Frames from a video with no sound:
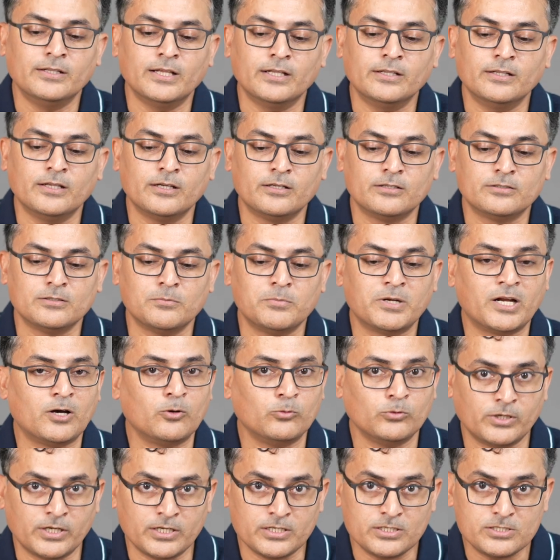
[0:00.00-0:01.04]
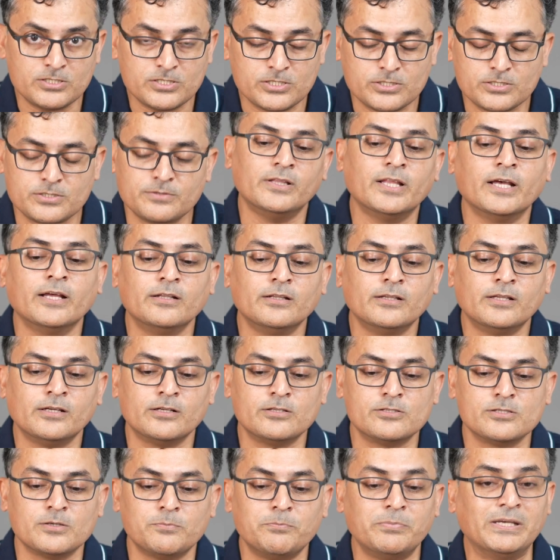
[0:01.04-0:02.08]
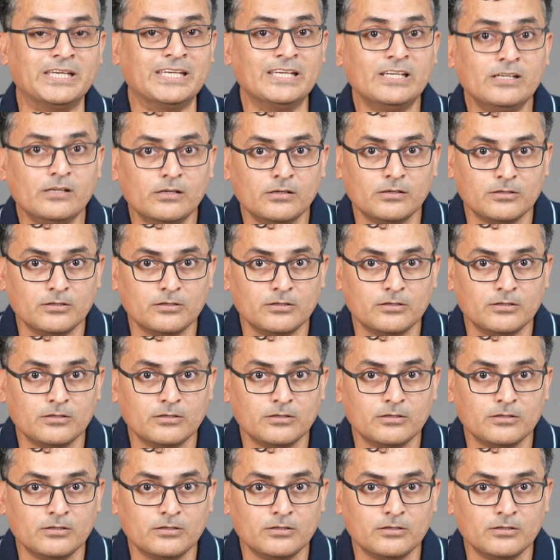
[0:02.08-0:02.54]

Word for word: then there is a brown rice, then there is a pea.